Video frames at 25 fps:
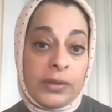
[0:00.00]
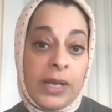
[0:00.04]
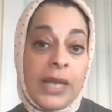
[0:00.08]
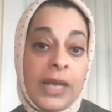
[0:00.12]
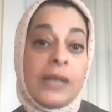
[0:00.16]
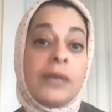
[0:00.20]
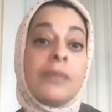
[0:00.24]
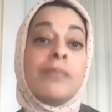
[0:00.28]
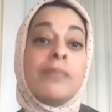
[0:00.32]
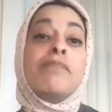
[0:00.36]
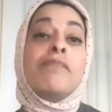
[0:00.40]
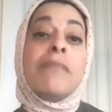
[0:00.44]

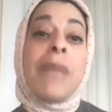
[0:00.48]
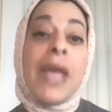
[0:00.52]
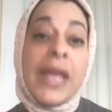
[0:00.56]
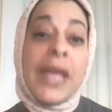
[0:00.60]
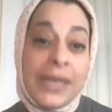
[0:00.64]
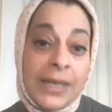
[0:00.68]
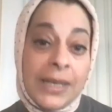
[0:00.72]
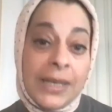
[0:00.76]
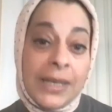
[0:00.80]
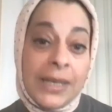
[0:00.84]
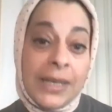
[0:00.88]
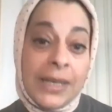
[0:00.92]
in
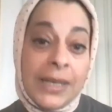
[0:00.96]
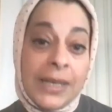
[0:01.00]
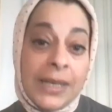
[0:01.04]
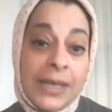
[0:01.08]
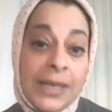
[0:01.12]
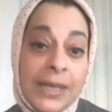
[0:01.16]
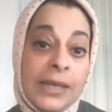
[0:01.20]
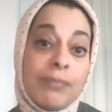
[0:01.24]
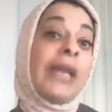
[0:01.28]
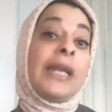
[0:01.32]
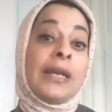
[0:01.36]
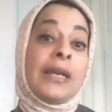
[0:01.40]
many
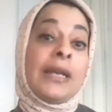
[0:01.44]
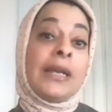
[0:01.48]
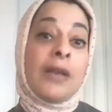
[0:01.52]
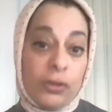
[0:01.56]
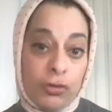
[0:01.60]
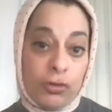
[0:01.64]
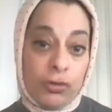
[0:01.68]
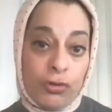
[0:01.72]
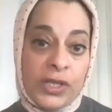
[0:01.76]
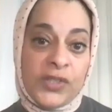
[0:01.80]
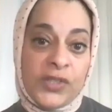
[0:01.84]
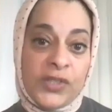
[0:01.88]

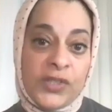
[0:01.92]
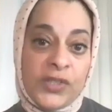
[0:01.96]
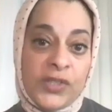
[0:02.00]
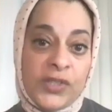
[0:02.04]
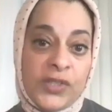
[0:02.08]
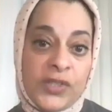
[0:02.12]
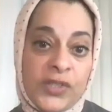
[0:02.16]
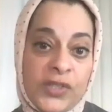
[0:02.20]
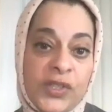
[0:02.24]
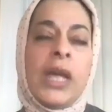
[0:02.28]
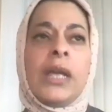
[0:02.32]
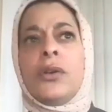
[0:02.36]

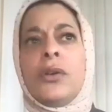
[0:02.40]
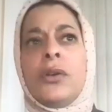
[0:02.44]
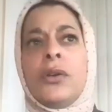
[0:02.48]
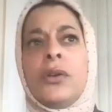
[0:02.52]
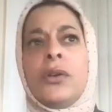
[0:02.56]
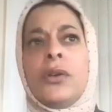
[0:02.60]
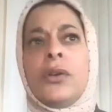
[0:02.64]
countries.